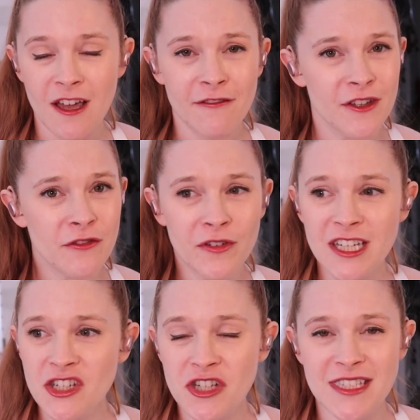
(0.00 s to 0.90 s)
feel free
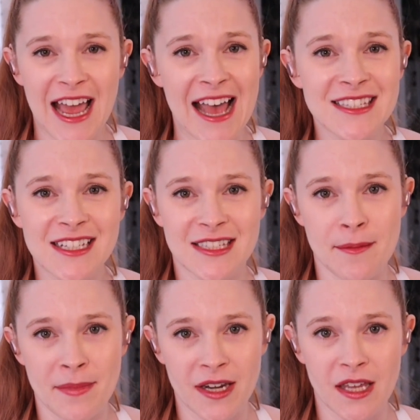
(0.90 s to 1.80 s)
to just ask
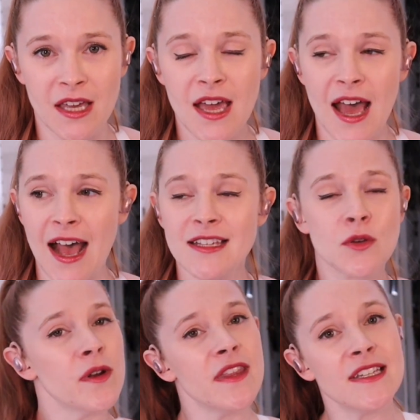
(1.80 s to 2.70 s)
somebody. Ask
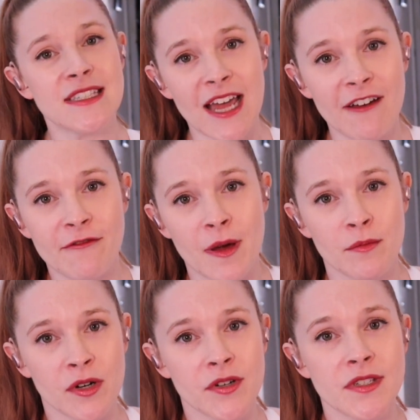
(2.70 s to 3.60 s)
one of the staff
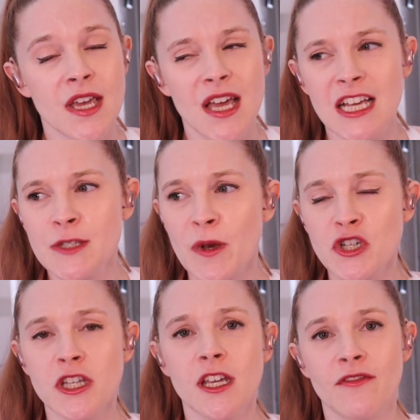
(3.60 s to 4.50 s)
members,
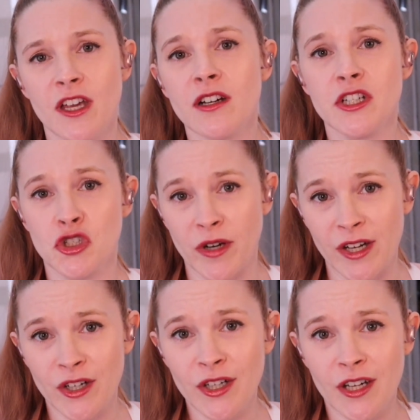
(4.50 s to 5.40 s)
especially if they're a
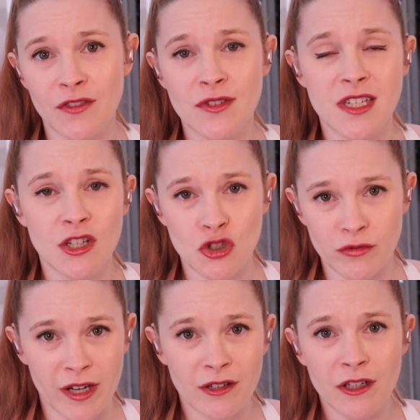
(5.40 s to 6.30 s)
trainer. If you see a
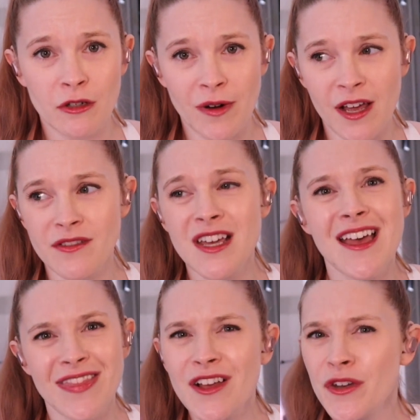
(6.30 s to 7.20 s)
trainer around,
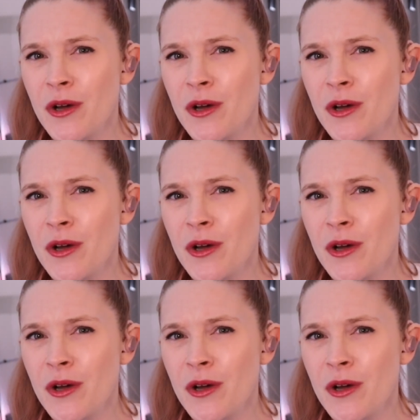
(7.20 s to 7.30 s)
they'll know